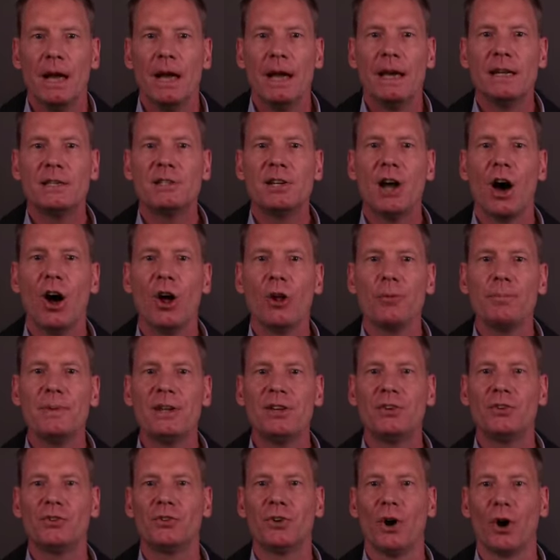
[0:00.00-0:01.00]
He told
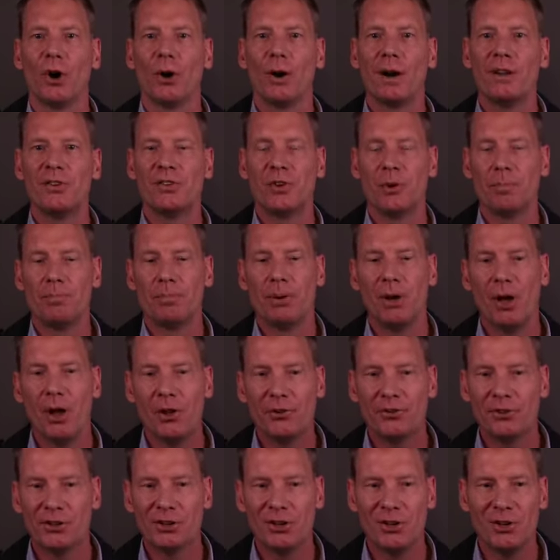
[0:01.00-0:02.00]
me stories of
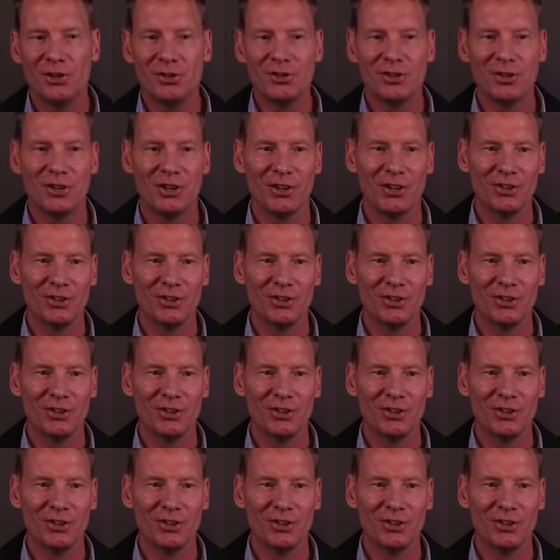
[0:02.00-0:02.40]
persecution